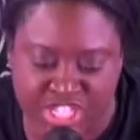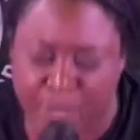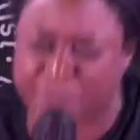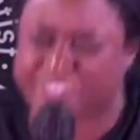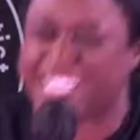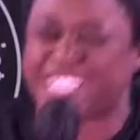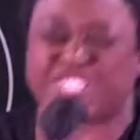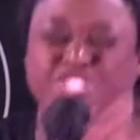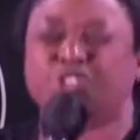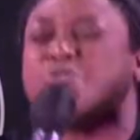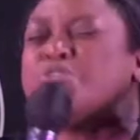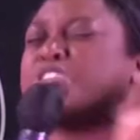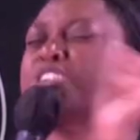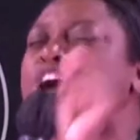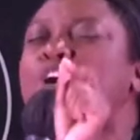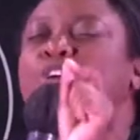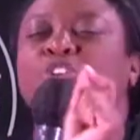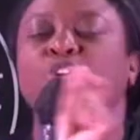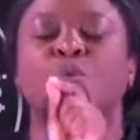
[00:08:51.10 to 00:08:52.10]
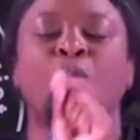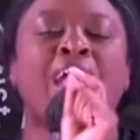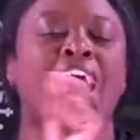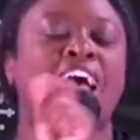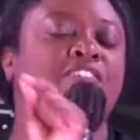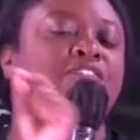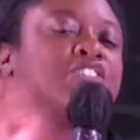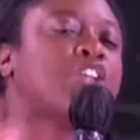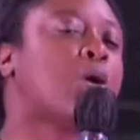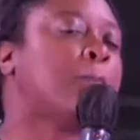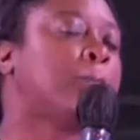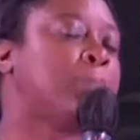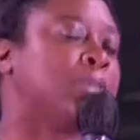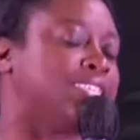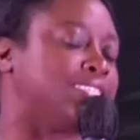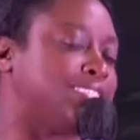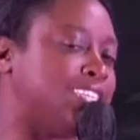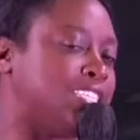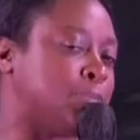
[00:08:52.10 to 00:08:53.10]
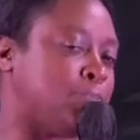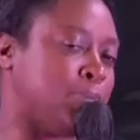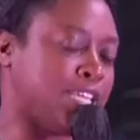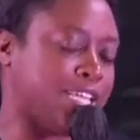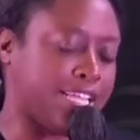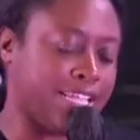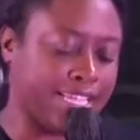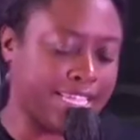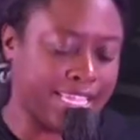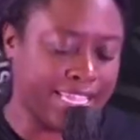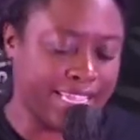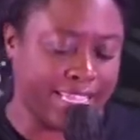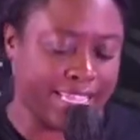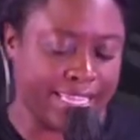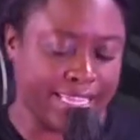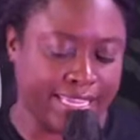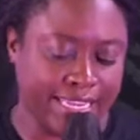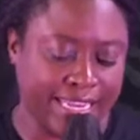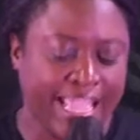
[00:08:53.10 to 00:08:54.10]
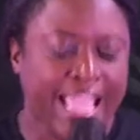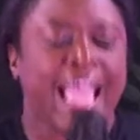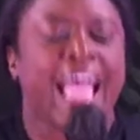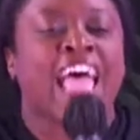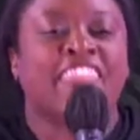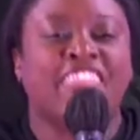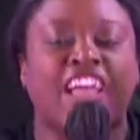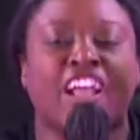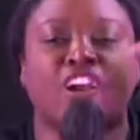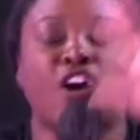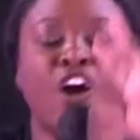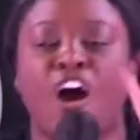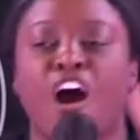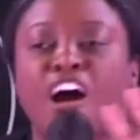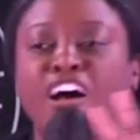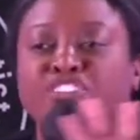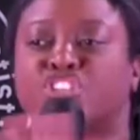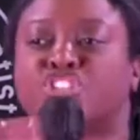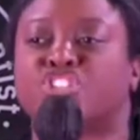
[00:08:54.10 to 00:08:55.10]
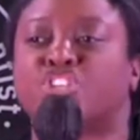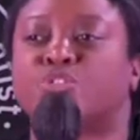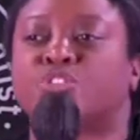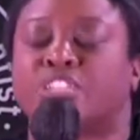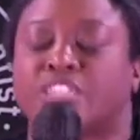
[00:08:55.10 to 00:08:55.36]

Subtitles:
that you know you have no business being in, that causes you to